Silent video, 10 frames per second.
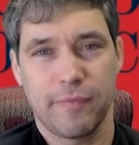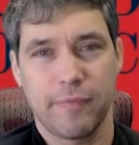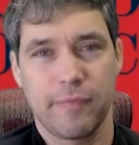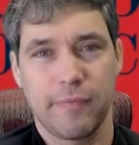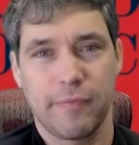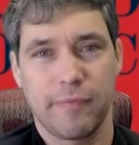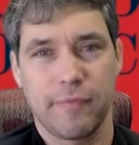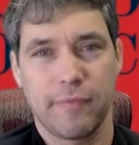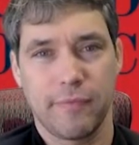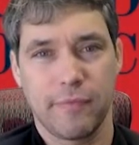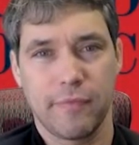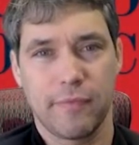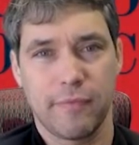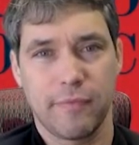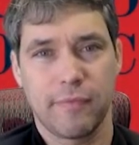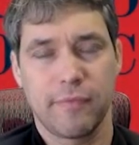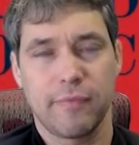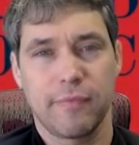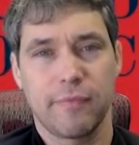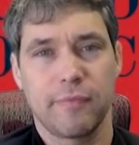
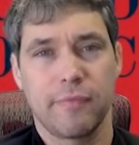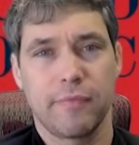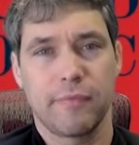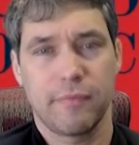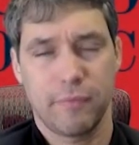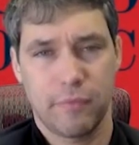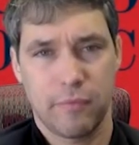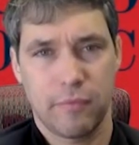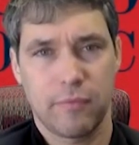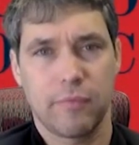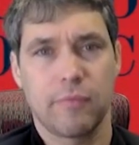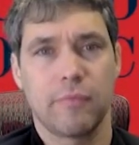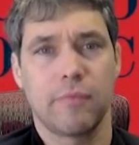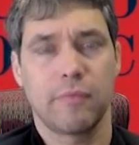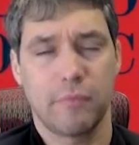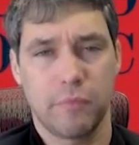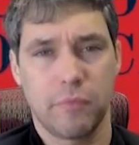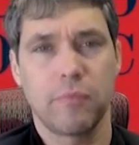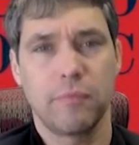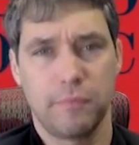
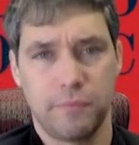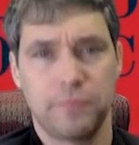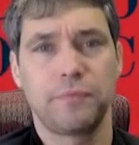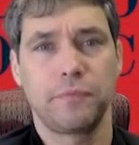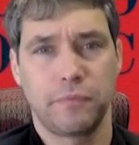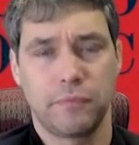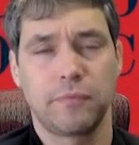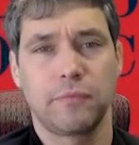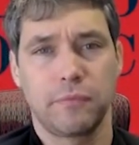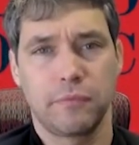(not speaking)